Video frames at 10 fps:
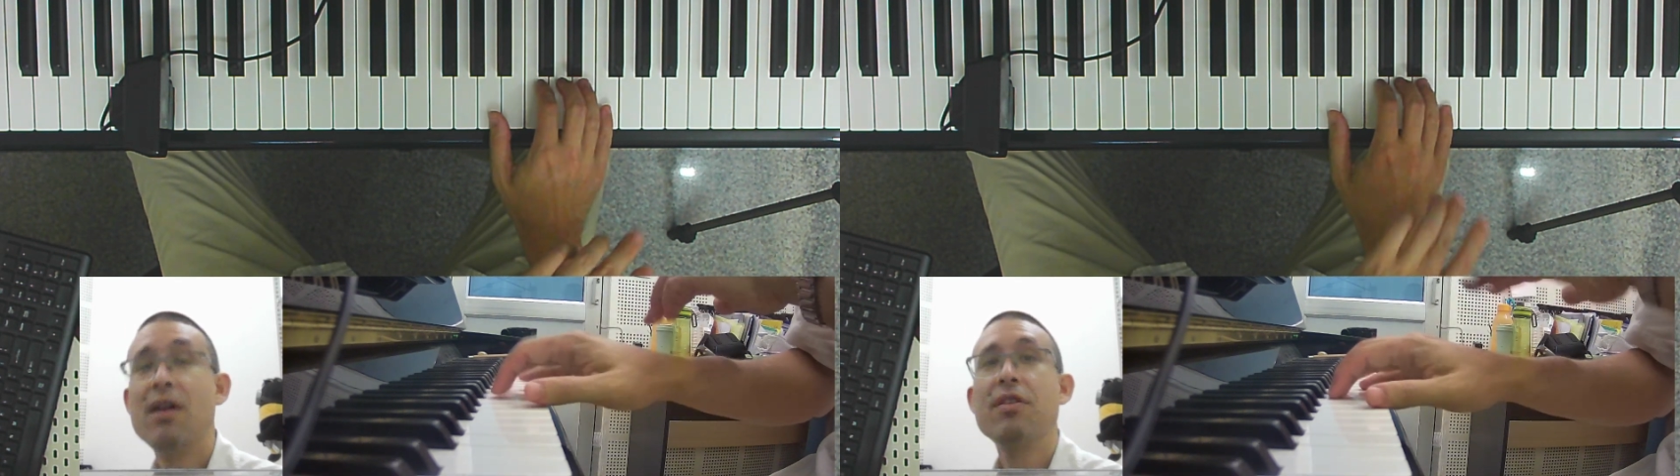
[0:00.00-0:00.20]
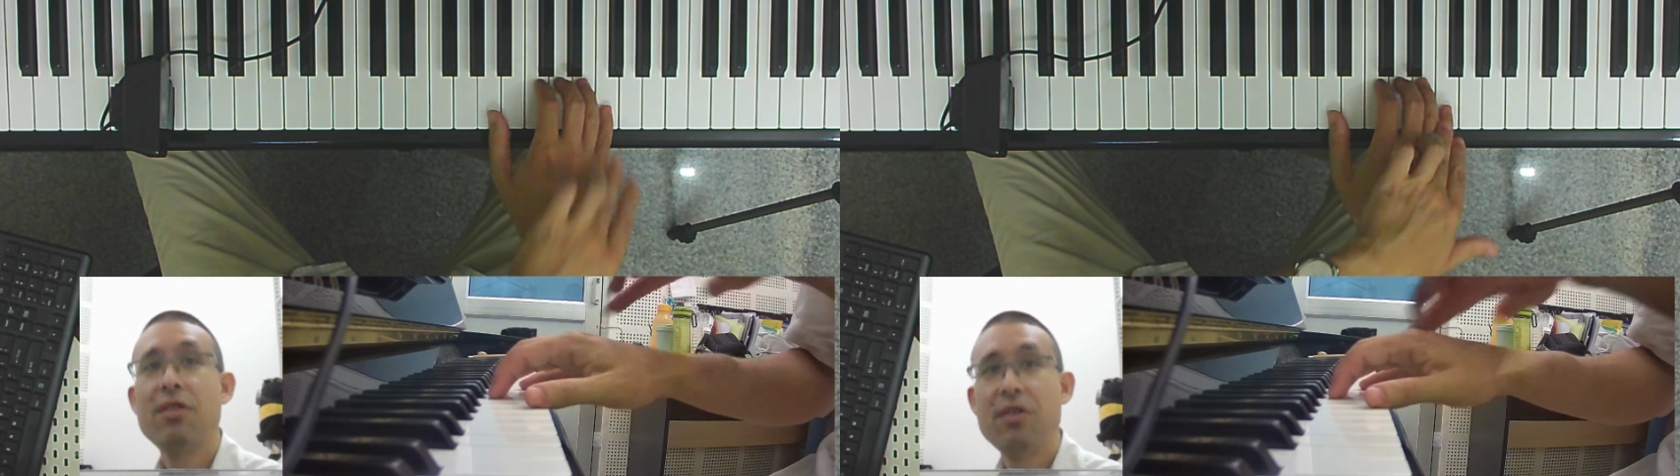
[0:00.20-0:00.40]

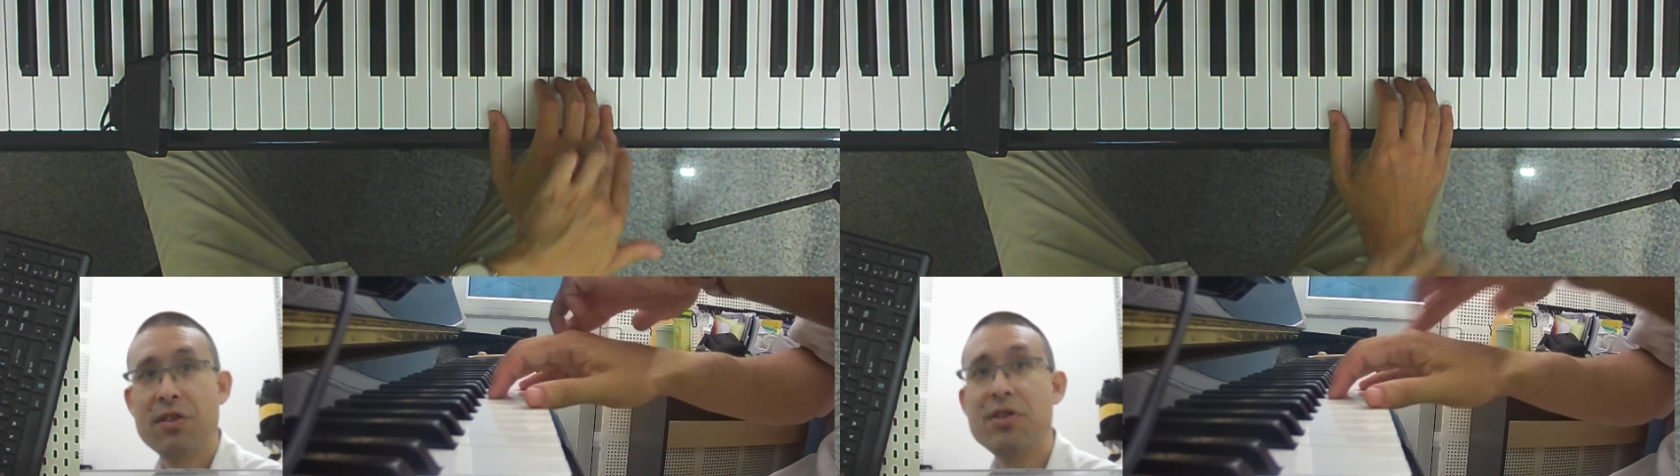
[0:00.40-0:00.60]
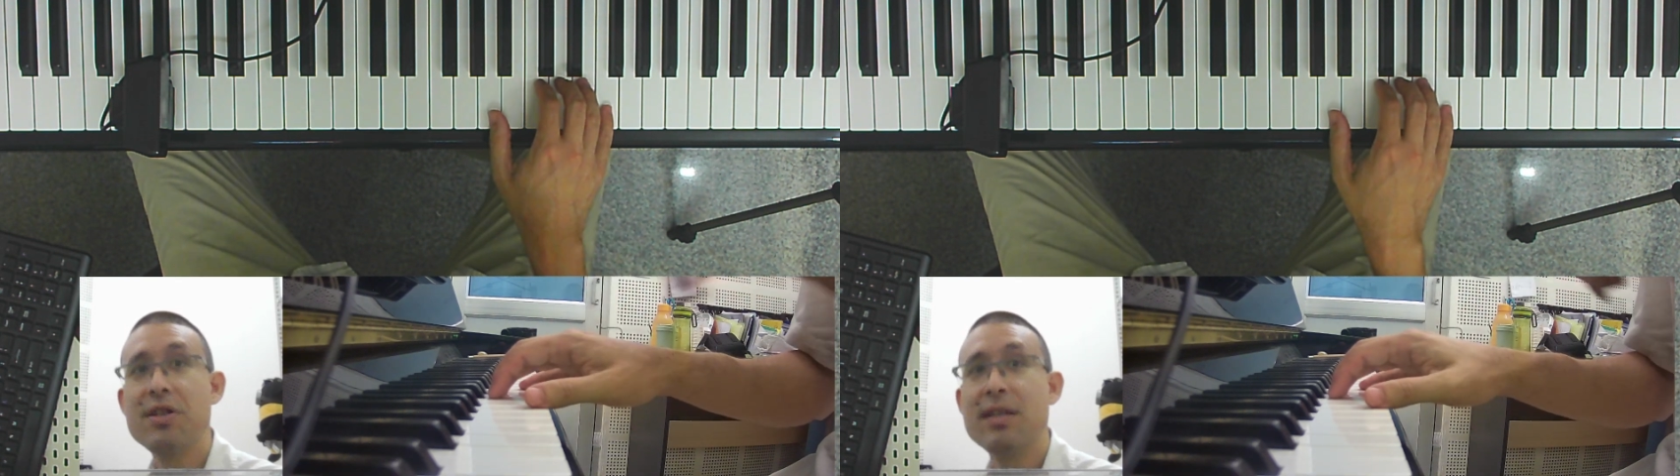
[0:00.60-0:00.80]

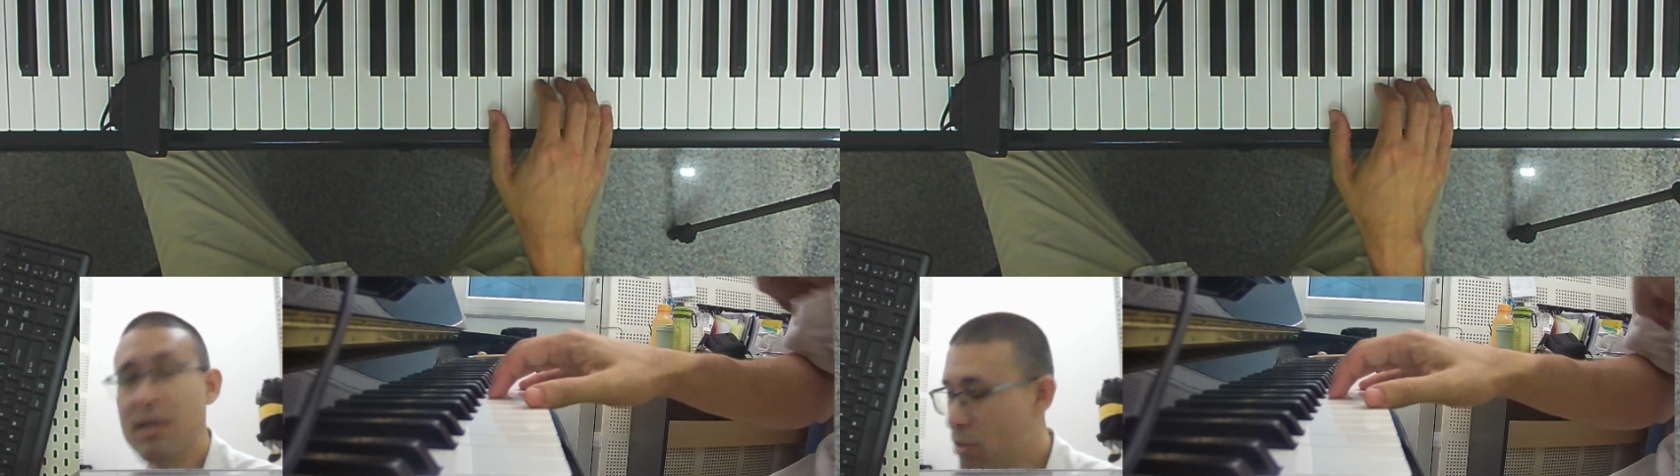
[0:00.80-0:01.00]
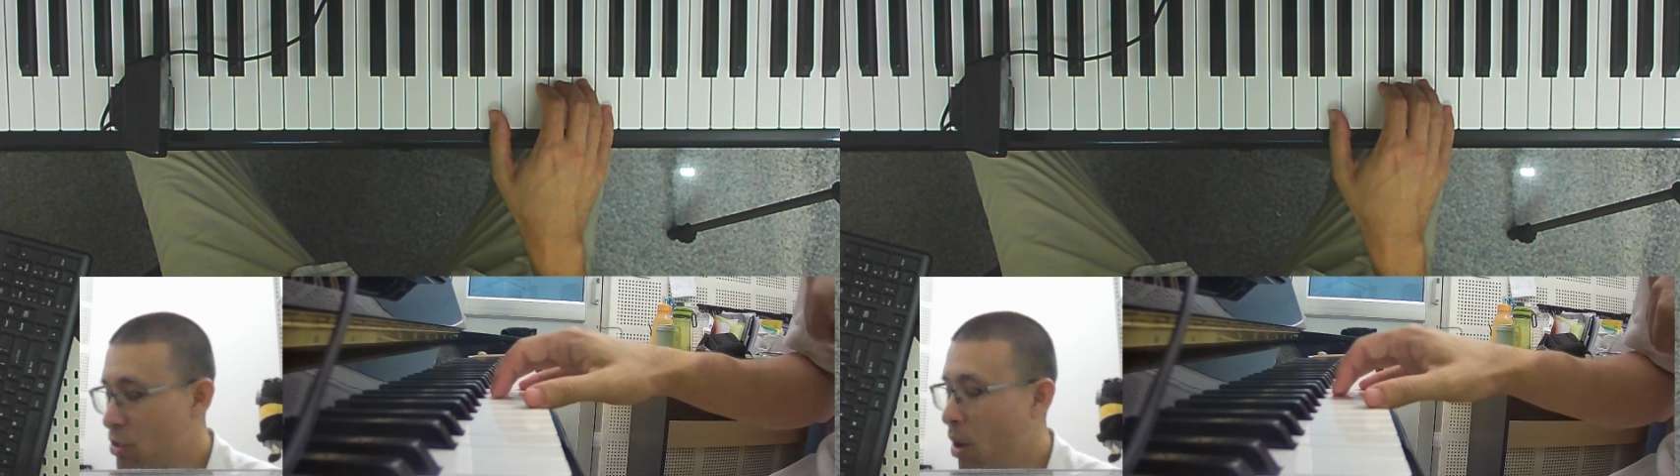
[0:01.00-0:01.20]
3rd in
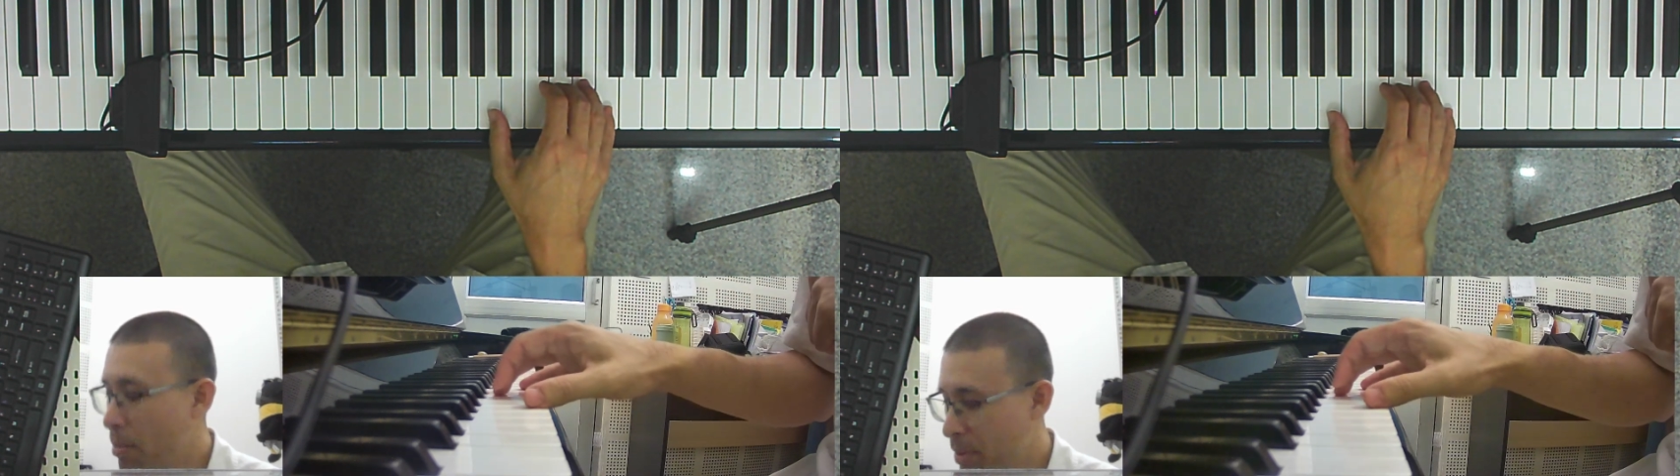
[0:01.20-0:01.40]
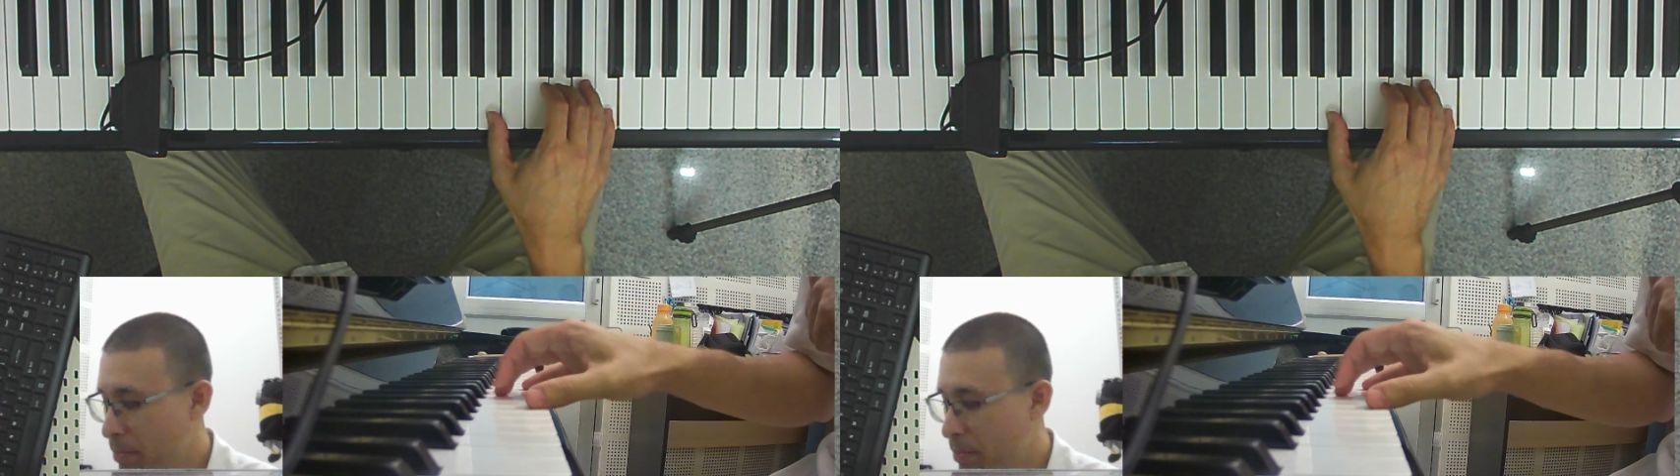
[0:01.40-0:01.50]
the top.